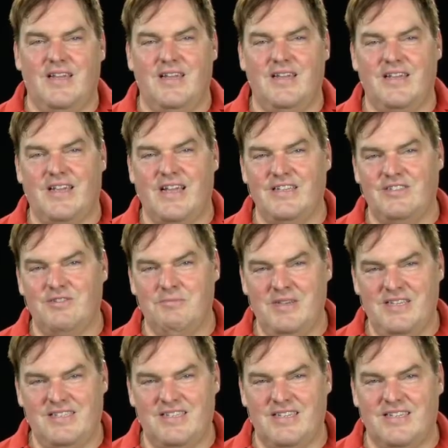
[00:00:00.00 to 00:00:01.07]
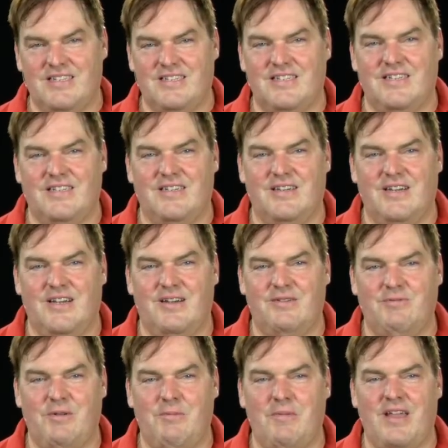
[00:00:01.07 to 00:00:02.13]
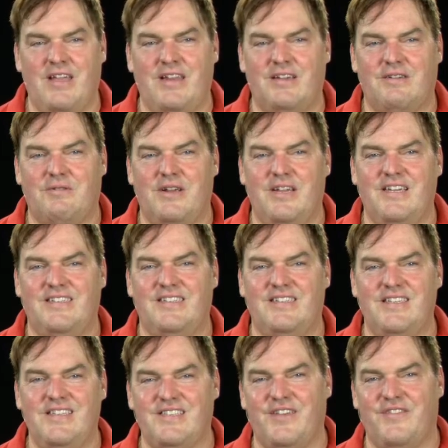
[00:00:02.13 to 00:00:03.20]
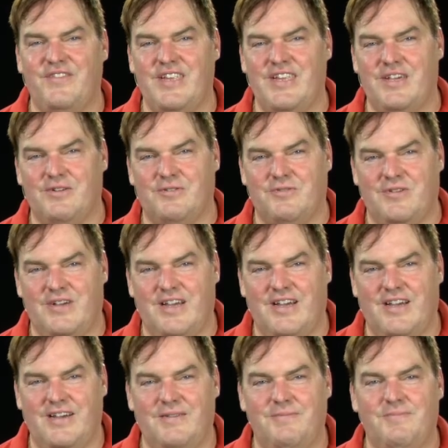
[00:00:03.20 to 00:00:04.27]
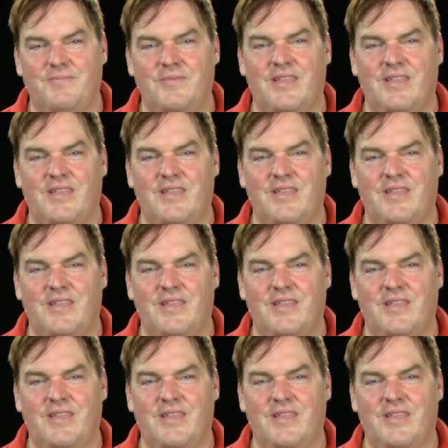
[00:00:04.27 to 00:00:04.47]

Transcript: In case you missed it, we made a great teaser video.